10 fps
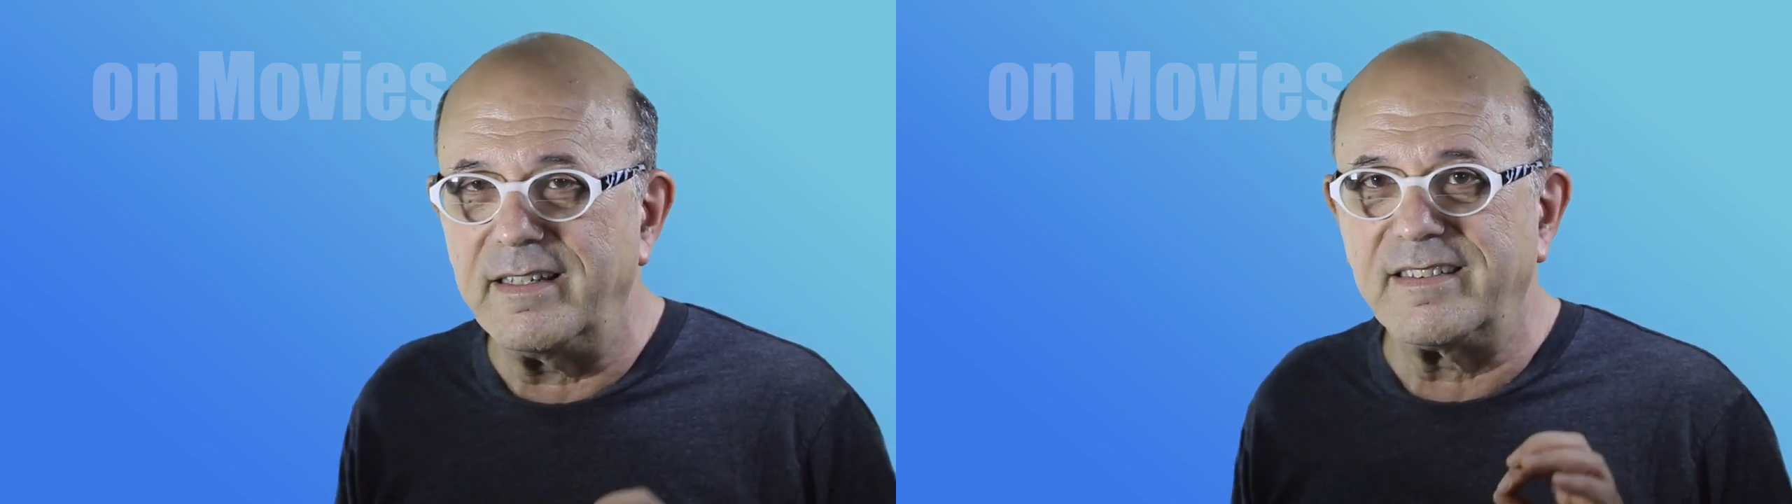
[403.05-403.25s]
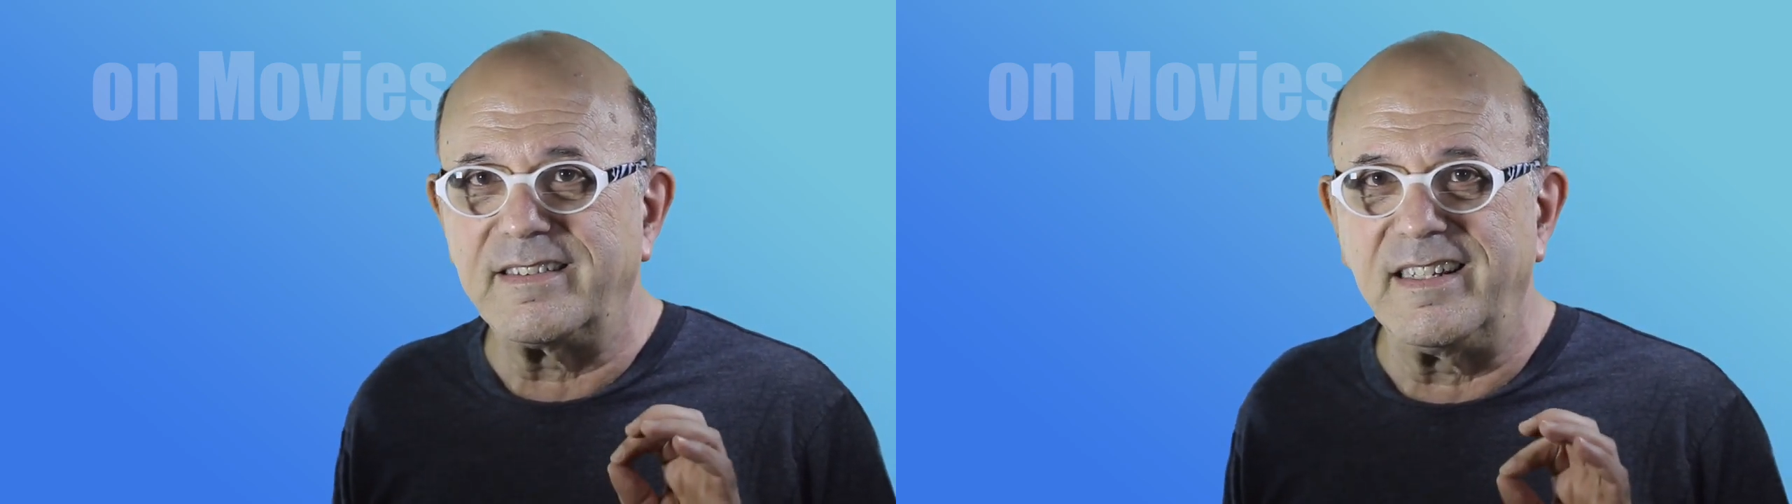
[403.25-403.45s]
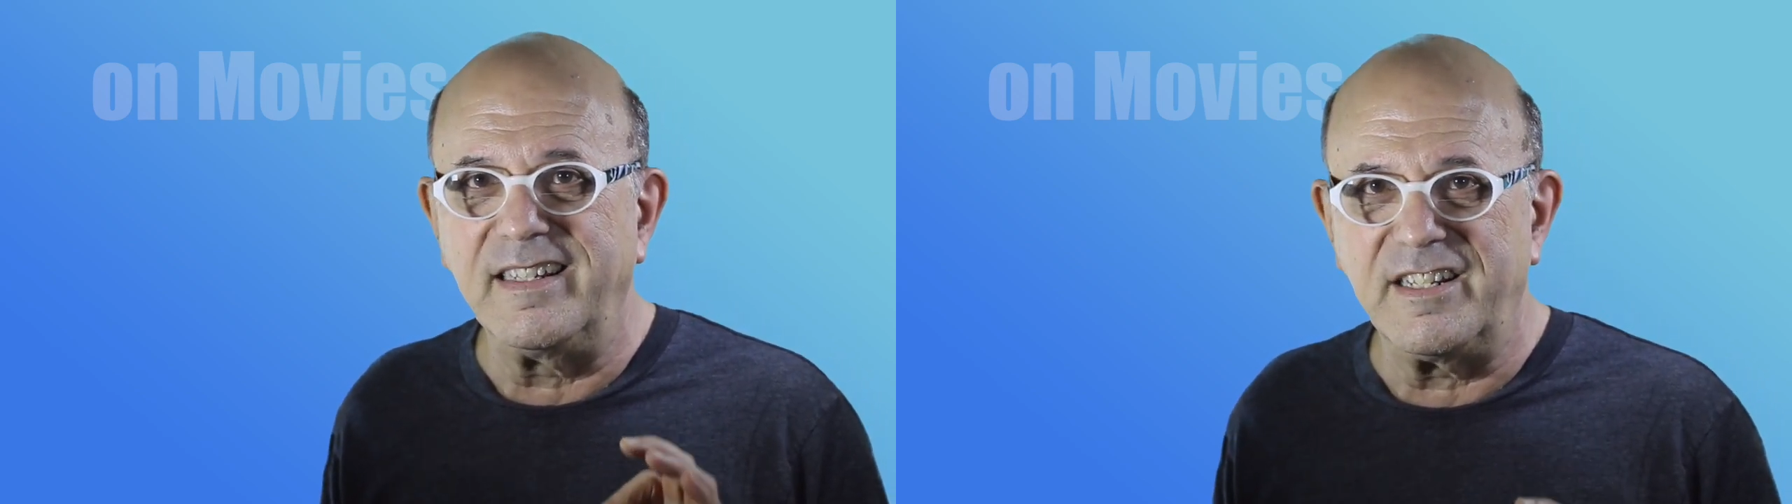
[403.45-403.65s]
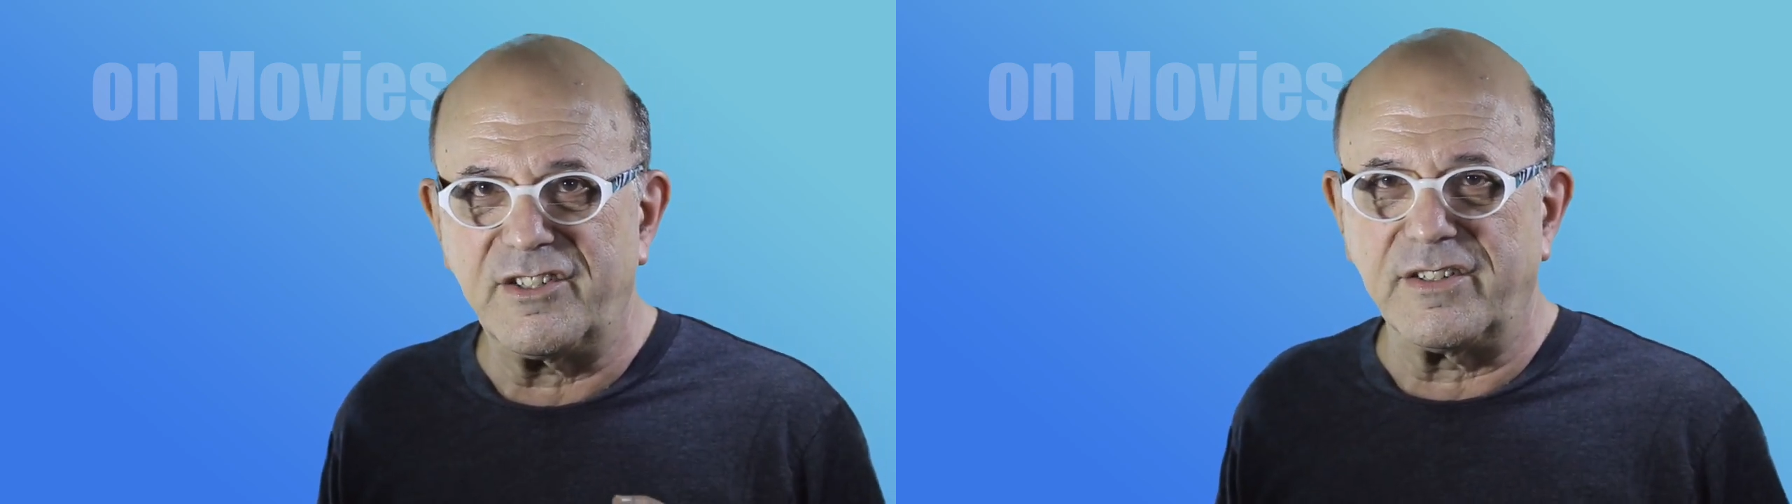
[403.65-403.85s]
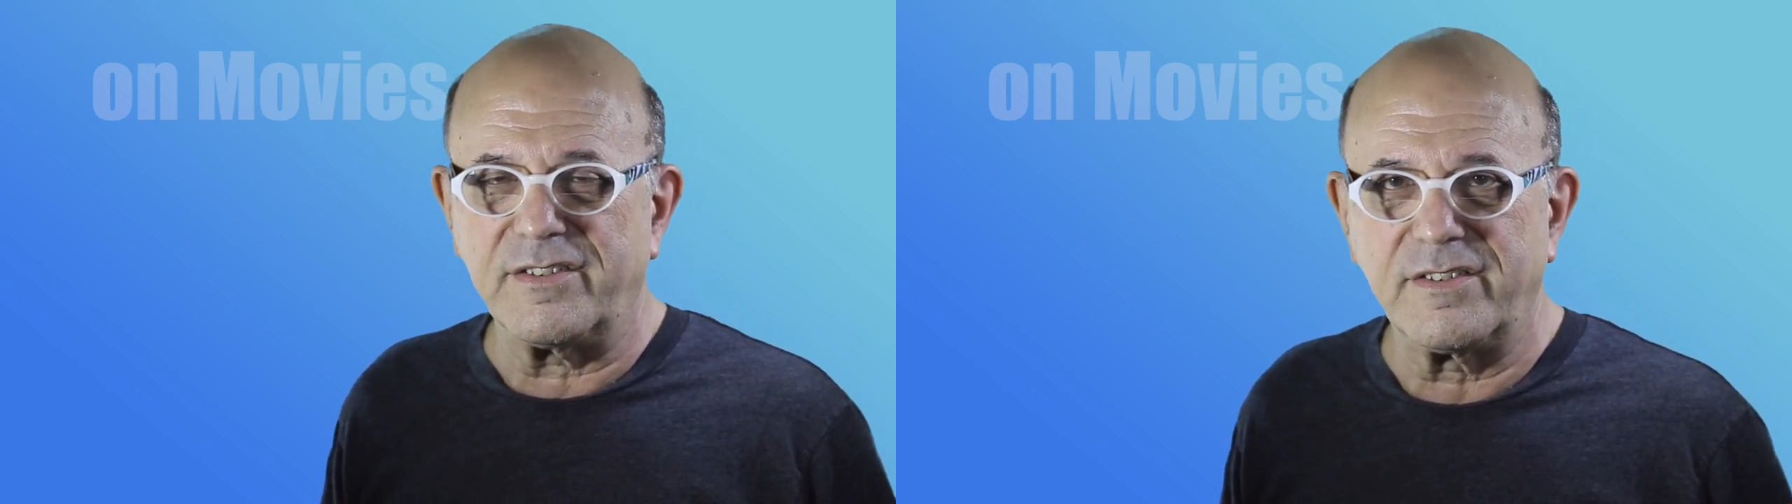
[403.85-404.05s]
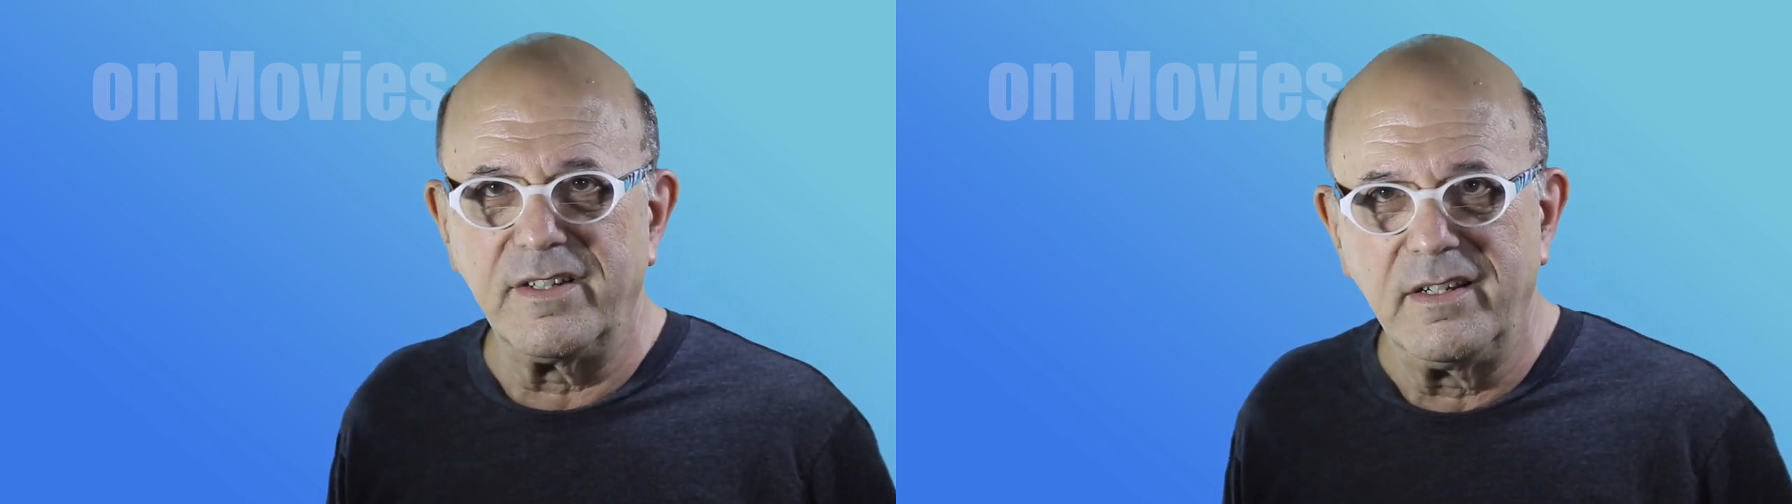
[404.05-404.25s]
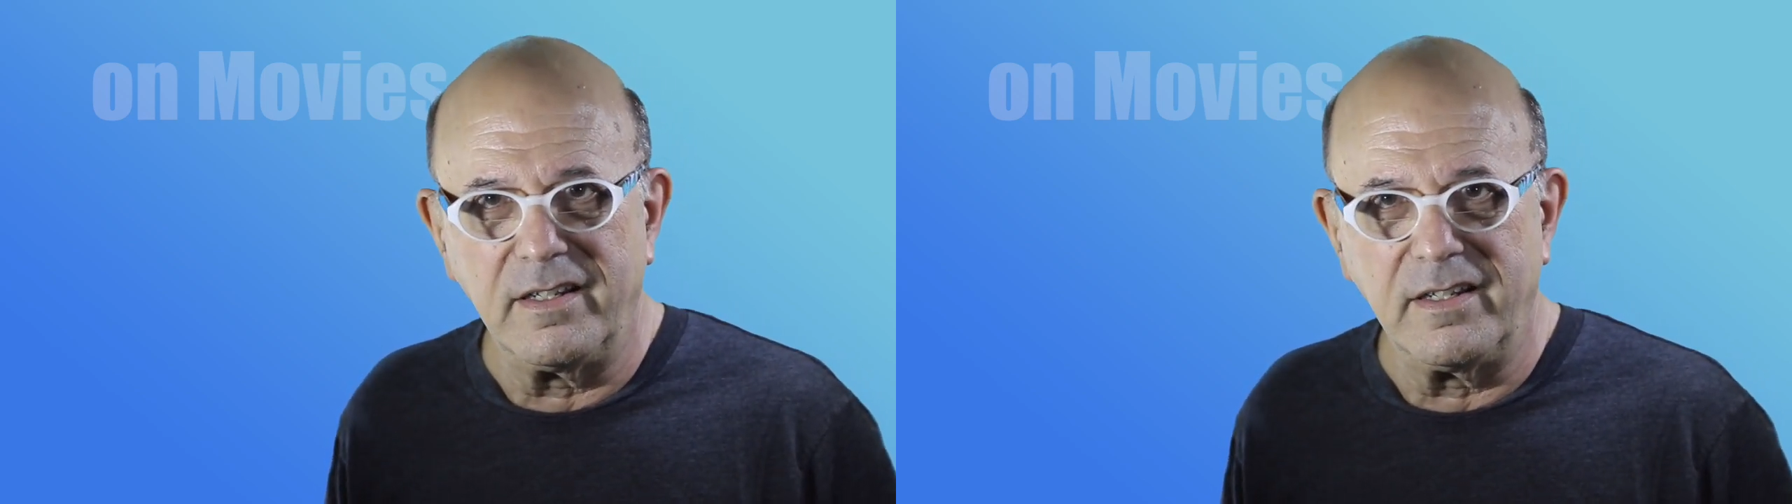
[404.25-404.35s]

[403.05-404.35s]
is delicious.